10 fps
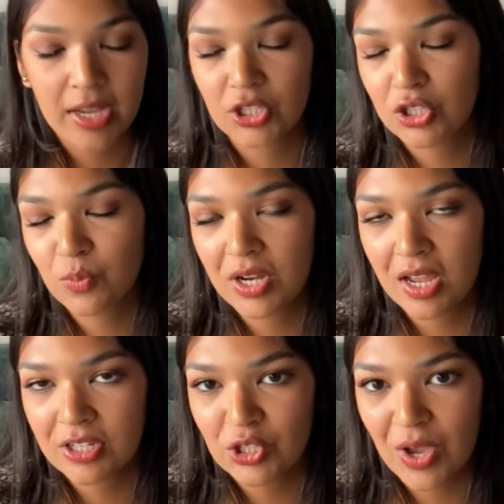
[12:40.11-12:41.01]
actually
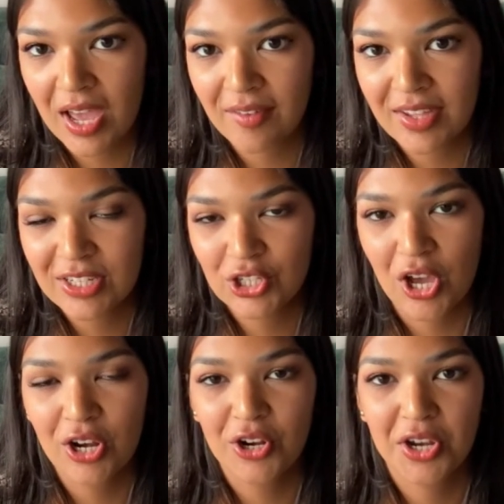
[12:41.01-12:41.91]
went on to have a
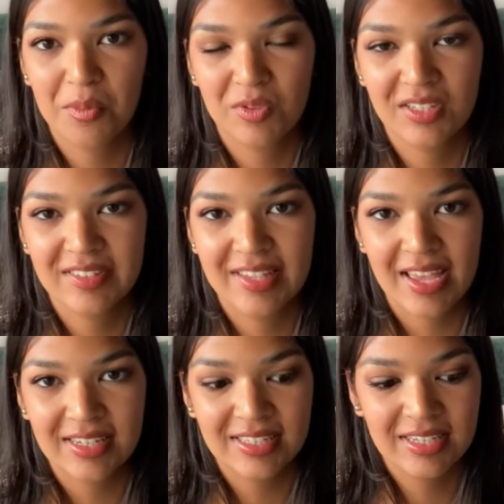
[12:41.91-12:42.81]
daughter named
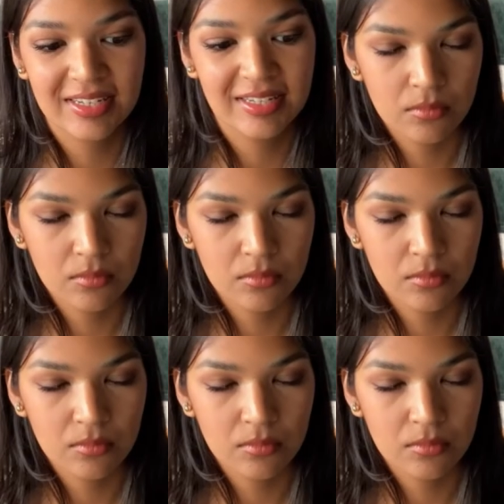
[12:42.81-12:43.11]
Lizette.